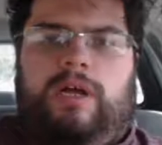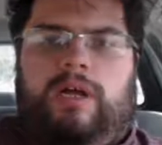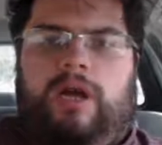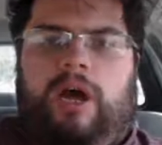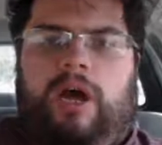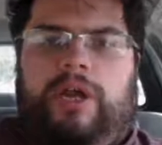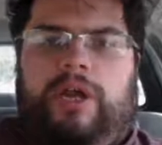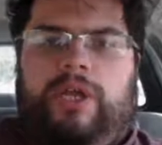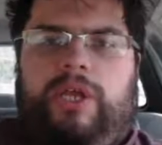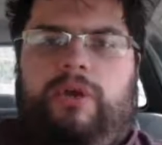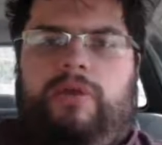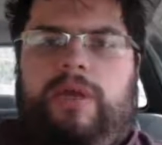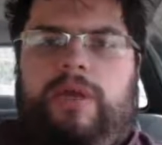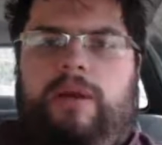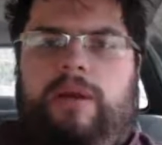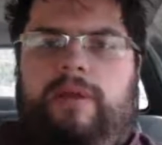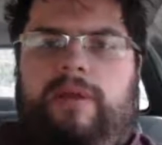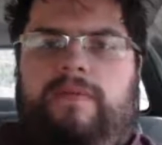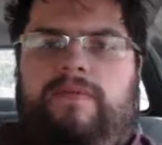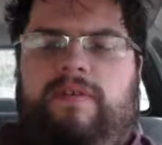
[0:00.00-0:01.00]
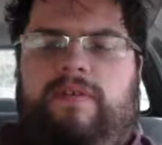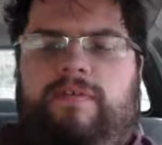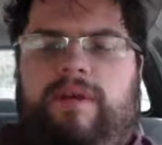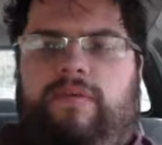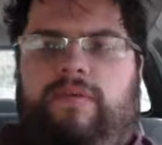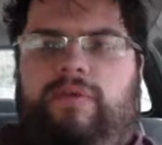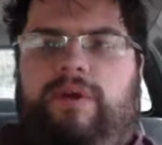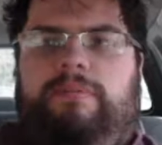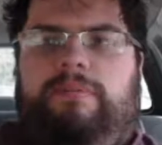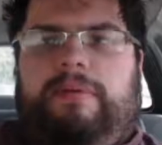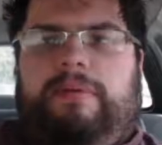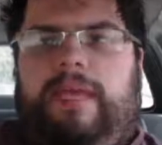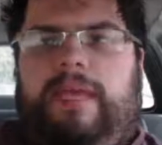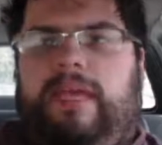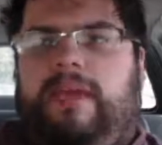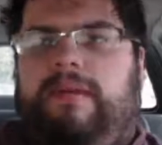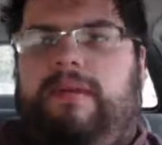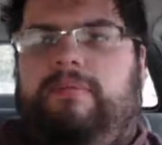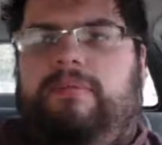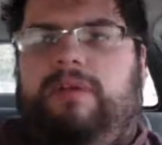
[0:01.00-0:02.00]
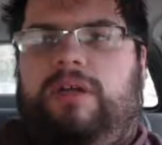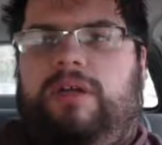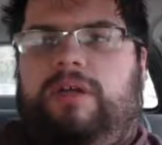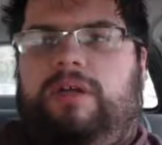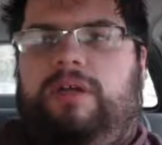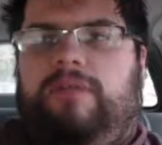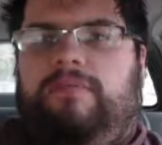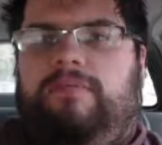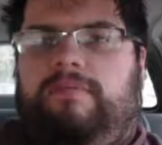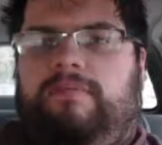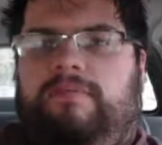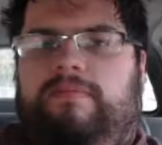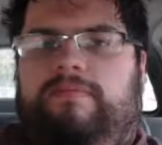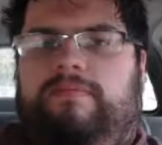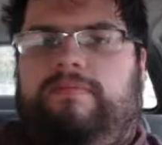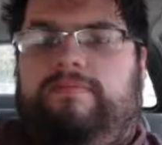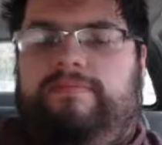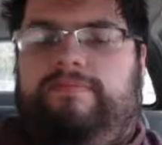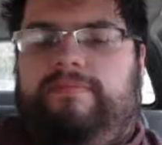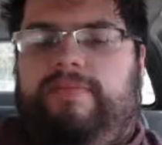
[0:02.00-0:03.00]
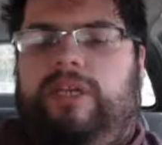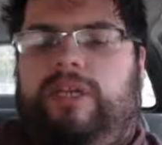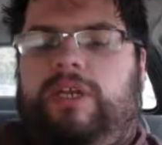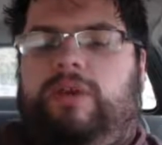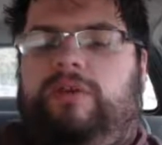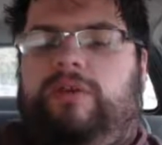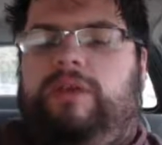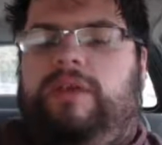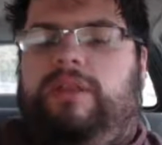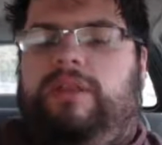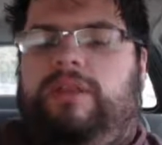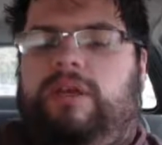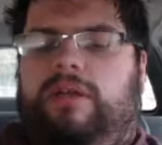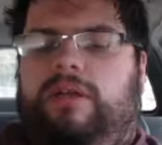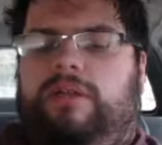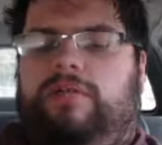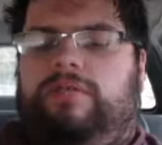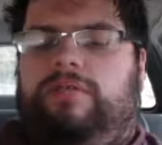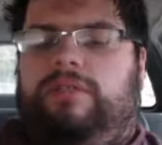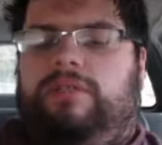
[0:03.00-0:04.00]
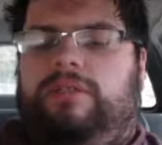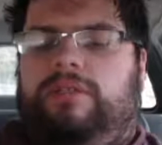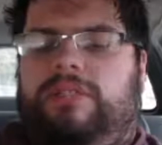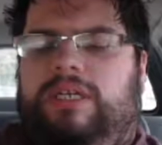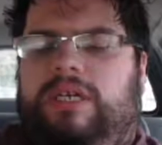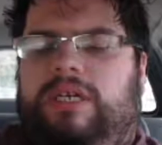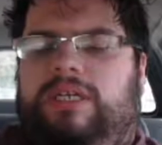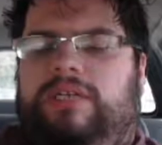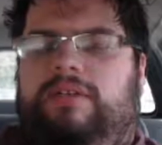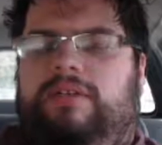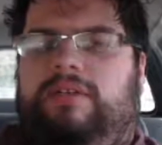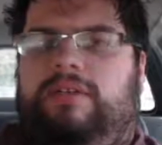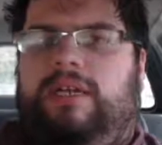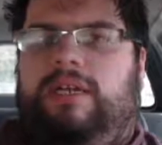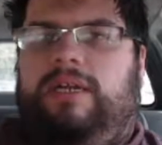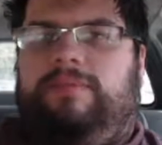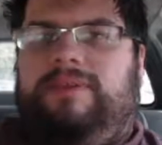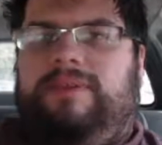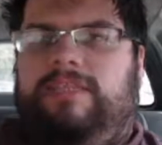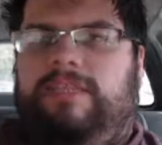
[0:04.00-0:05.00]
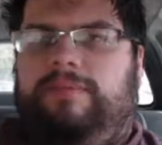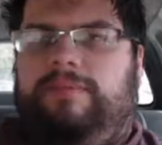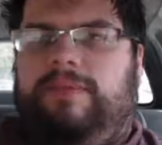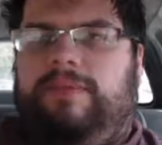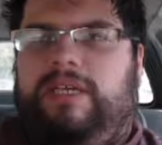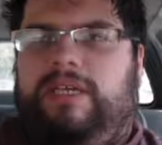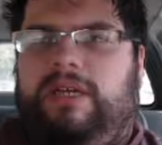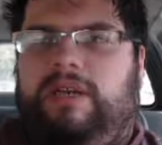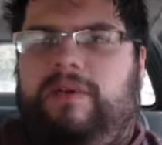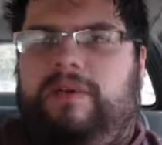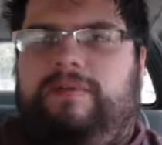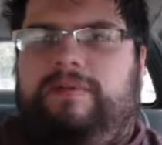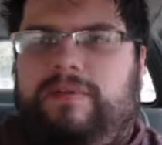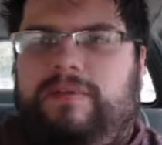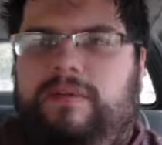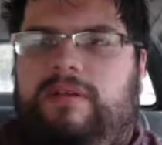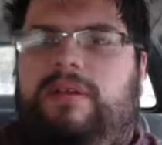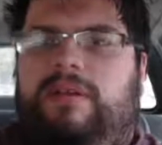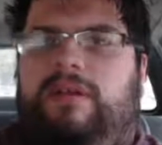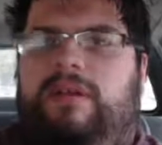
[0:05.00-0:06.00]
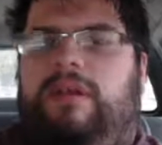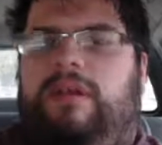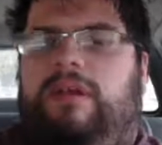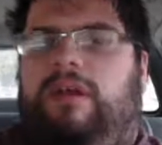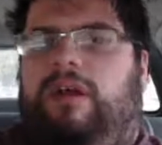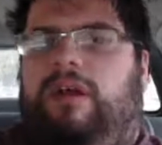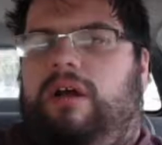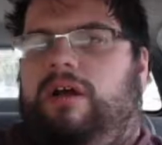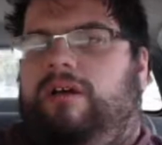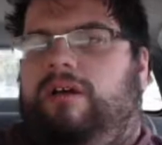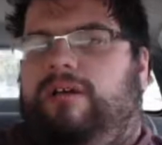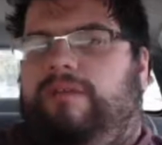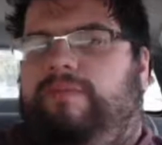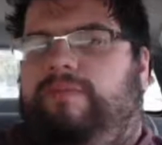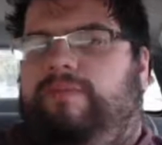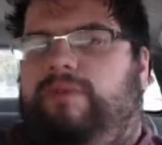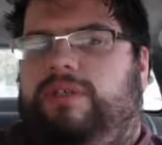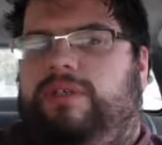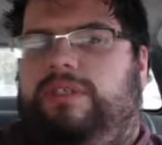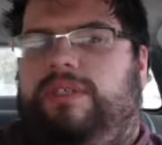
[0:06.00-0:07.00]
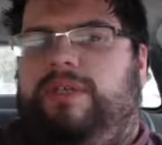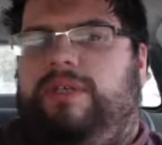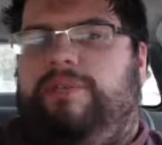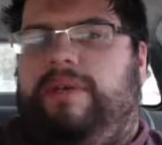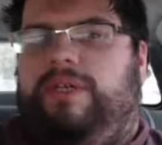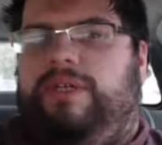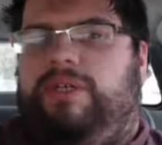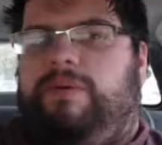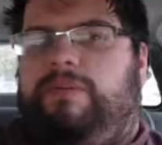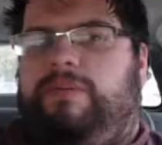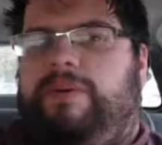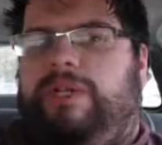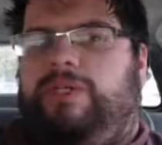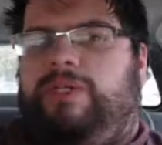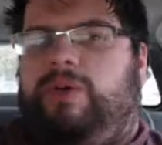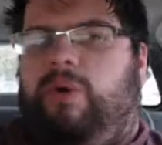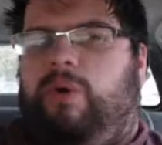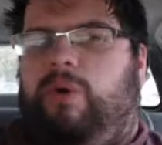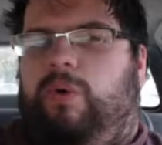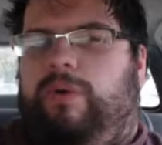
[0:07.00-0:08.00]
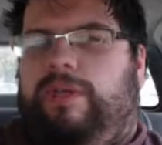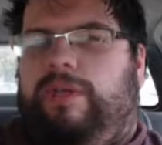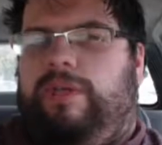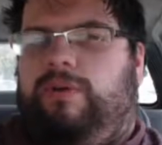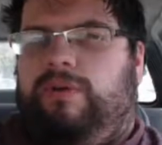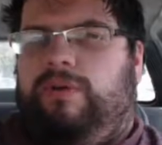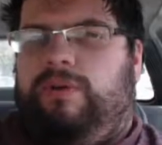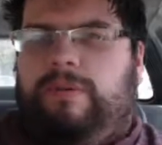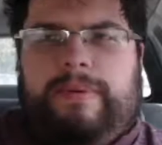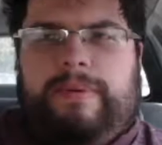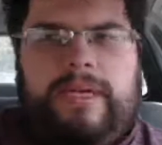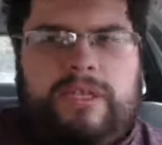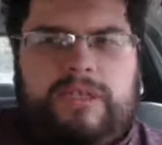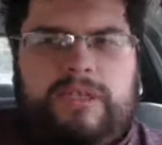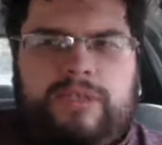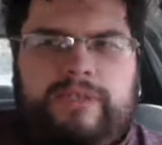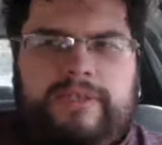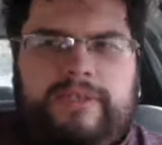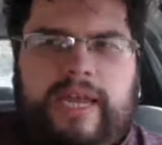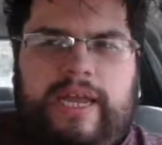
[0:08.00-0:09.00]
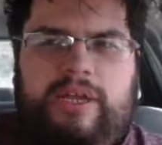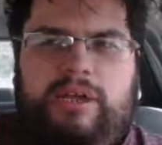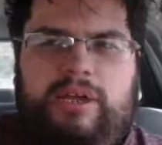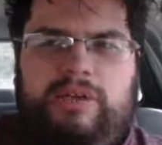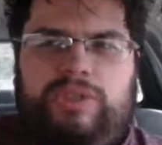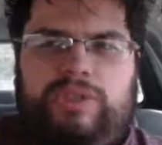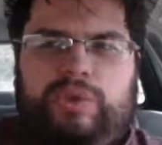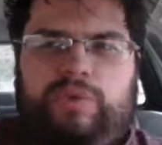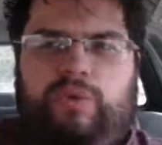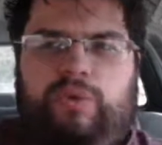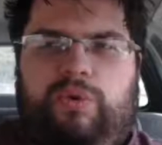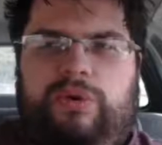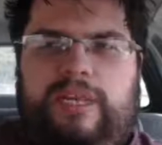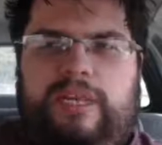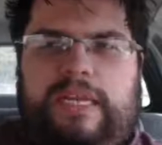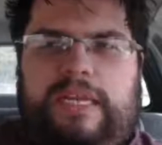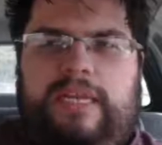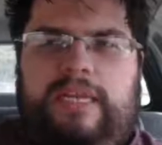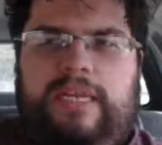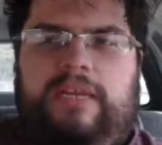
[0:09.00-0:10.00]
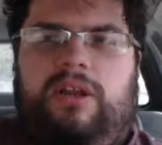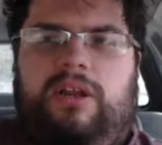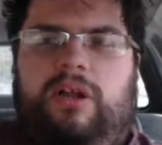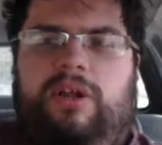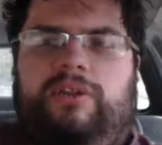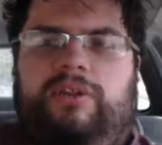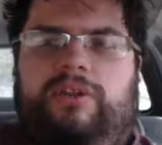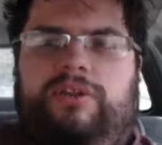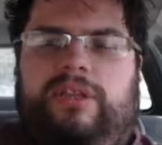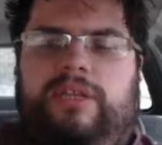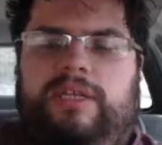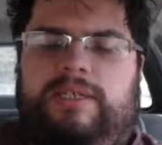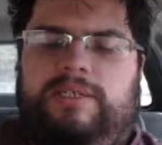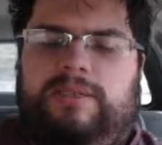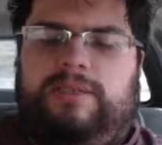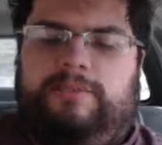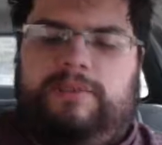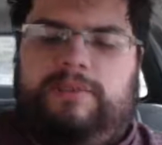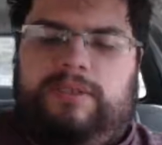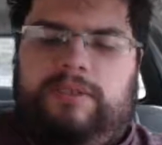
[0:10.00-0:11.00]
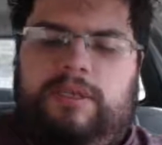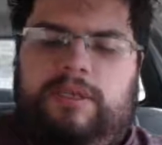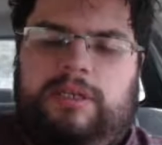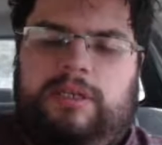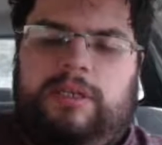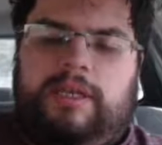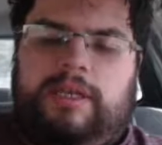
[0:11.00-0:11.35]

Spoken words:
audio coming from my webcam video, and I thought, did I mess something up? Was the picture-in-picture only doing pictures? I could have swore that it did other things, but